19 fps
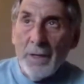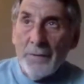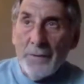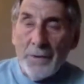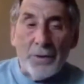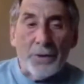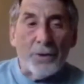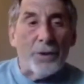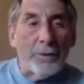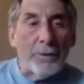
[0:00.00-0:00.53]
the
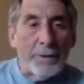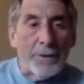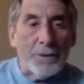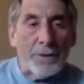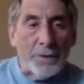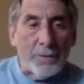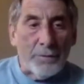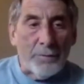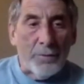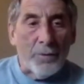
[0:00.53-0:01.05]
courage
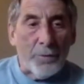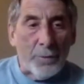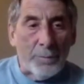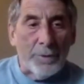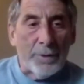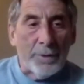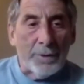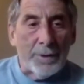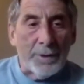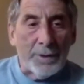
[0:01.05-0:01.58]
and the
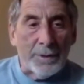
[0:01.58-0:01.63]
vulnerability,